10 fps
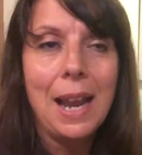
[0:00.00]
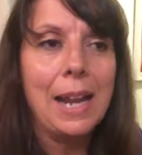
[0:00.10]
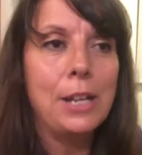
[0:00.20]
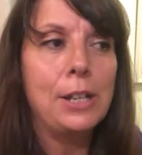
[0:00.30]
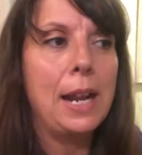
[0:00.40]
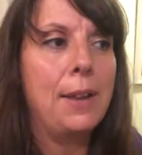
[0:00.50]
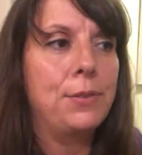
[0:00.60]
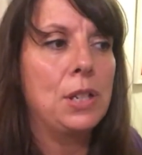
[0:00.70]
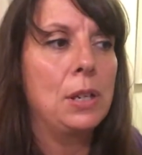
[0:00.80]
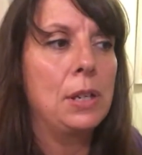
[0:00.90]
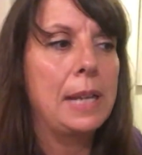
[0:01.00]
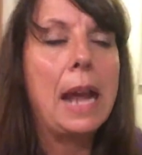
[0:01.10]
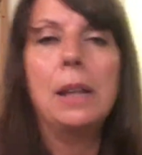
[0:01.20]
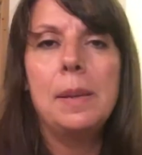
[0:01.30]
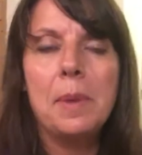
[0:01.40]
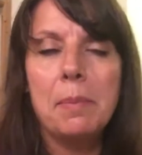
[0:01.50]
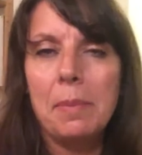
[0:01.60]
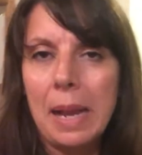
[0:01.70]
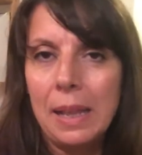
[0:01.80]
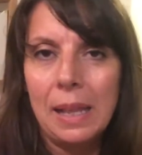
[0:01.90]
I don't have to now limit
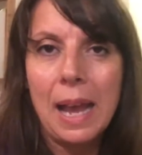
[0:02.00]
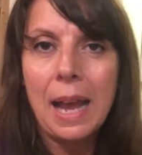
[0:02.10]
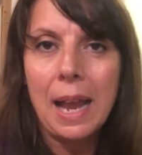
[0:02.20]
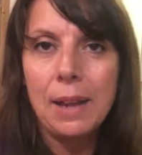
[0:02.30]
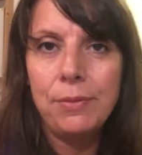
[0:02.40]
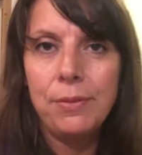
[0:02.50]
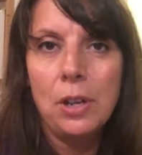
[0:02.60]
my life